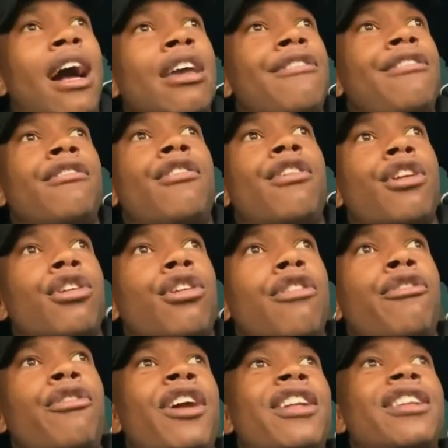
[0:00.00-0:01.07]
if you've got a
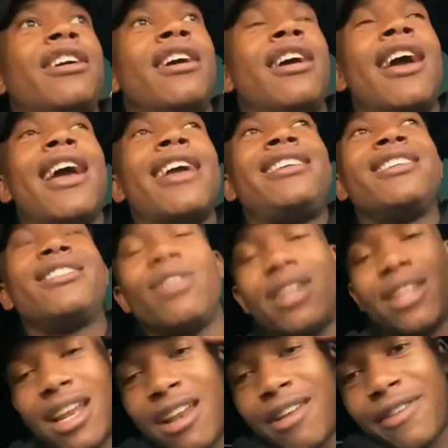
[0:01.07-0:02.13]
girlfriend and she's not
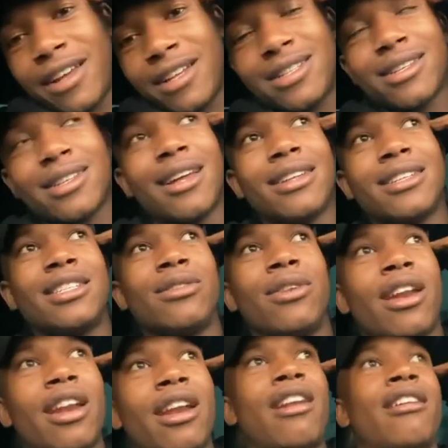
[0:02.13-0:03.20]
relevant,
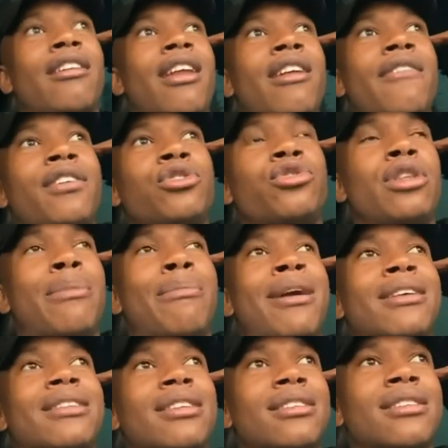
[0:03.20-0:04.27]
relevant to the
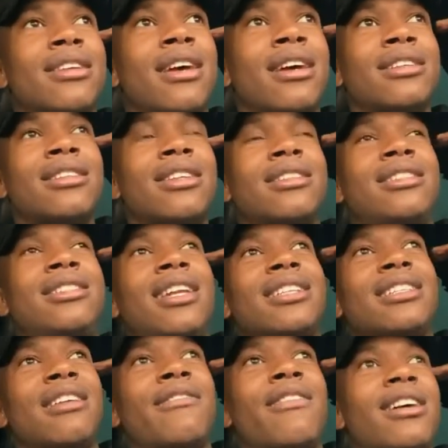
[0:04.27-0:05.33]
masses, so that she
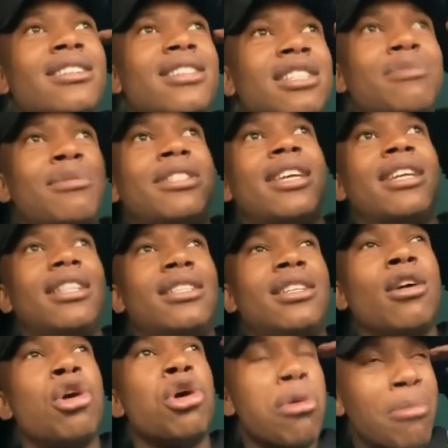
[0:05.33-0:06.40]
doesn't have a hustler's mentality.
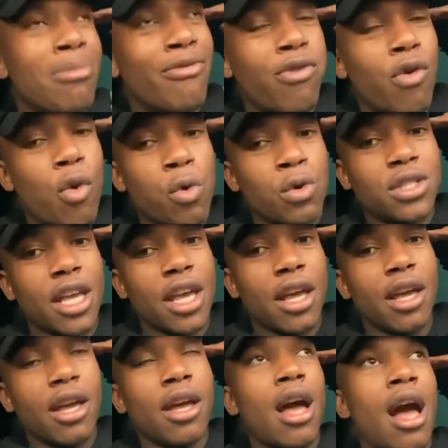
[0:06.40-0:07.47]
Mvuse.
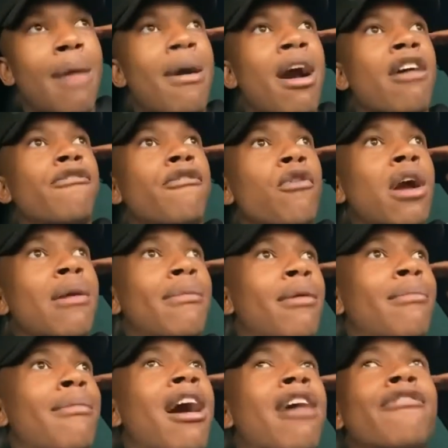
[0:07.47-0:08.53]
Amagavuga
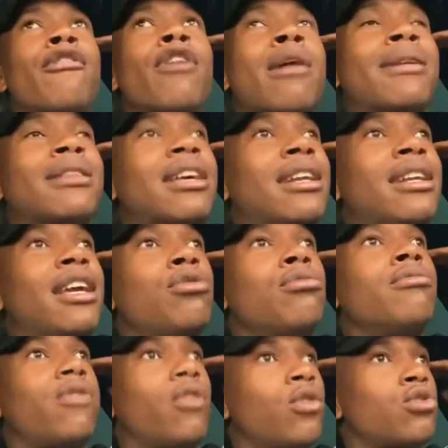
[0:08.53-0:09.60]
matandeni
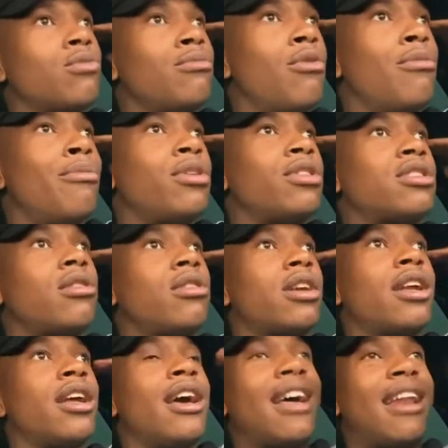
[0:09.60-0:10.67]
umvuzo umonse gore
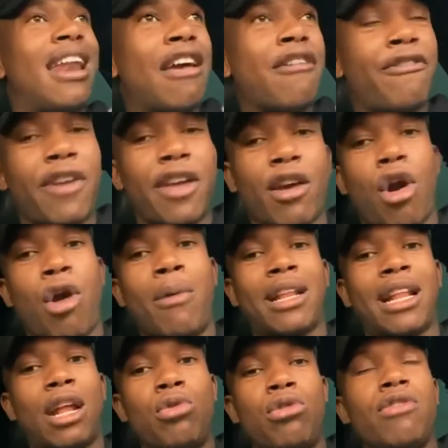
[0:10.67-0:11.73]
life e ho
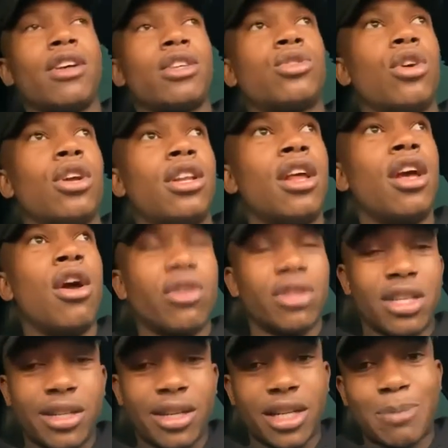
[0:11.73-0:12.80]
batla Louis Vuitton
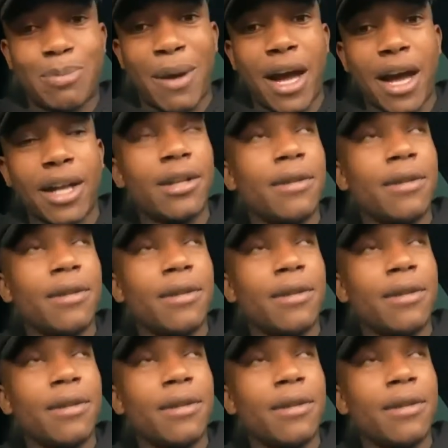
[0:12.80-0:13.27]
tshwantse re spane